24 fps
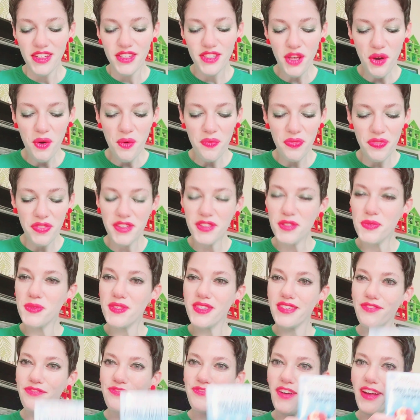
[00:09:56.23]
So this was
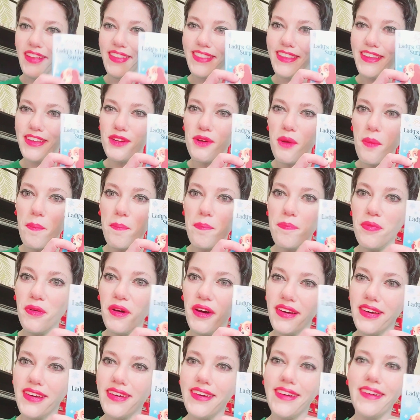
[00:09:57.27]
a fun little
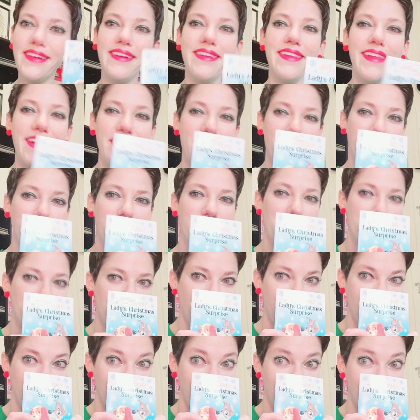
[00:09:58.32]
book. I like reading
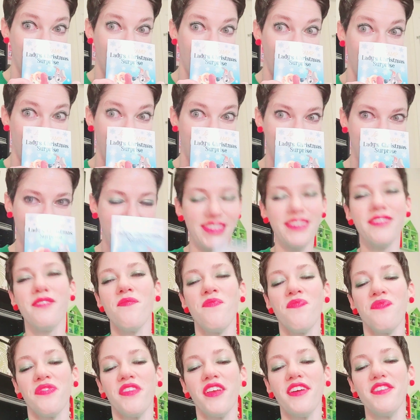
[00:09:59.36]
about the dogs.
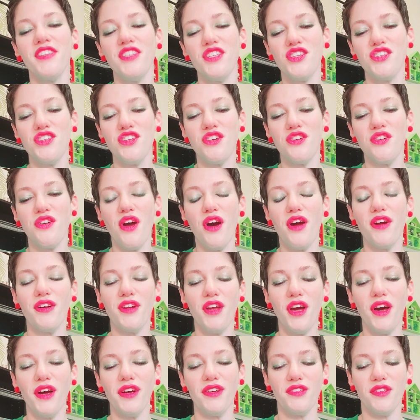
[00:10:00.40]
This year, our
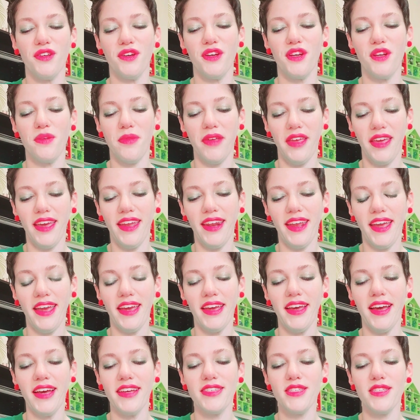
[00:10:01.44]
dogs are going to be getting